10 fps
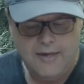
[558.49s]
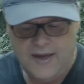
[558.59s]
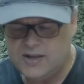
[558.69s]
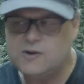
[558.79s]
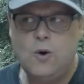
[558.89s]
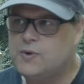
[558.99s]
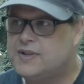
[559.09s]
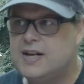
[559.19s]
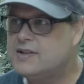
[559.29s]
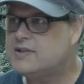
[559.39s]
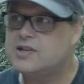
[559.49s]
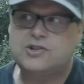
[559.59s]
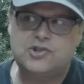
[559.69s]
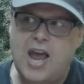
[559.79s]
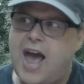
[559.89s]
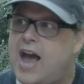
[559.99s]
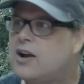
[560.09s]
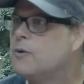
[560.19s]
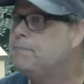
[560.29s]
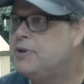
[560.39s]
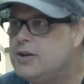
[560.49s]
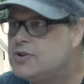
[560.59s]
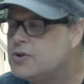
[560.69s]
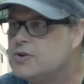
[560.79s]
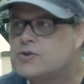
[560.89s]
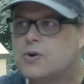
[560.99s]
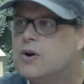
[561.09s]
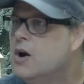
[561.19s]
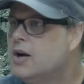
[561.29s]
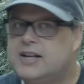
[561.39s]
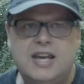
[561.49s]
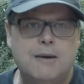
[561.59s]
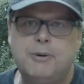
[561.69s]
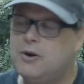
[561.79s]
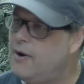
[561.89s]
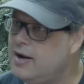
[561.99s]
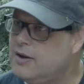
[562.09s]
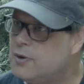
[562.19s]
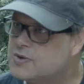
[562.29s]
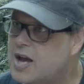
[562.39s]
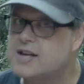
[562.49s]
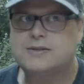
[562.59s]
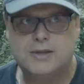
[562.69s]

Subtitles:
And that's no diss to Jack or Peaches or Gibby or any of those guys.